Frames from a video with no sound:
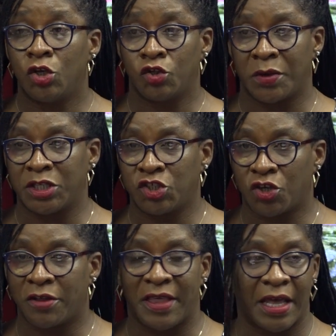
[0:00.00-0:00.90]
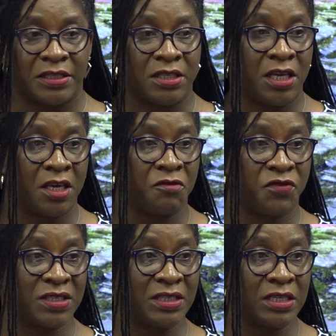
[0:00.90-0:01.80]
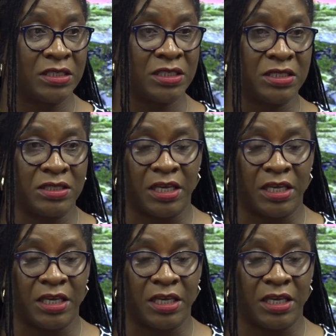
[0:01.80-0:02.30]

to ensure that the facilities,